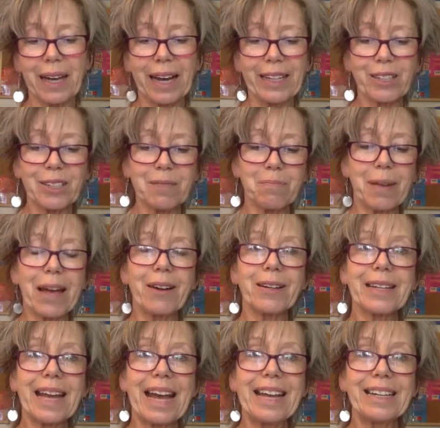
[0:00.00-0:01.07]
I couldn't bear
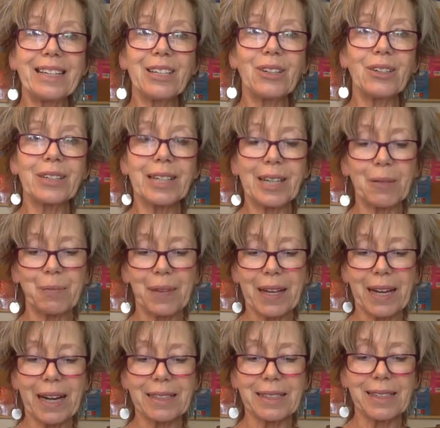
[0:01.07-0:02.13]
it any longer.
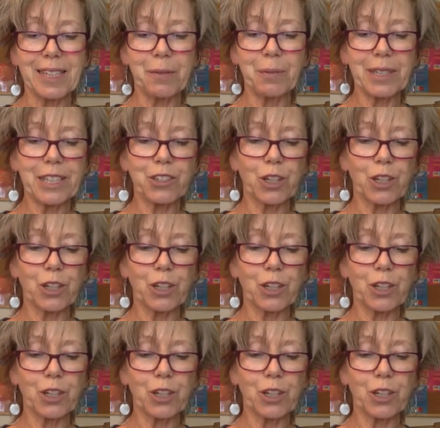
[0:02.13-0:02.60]
I deliberately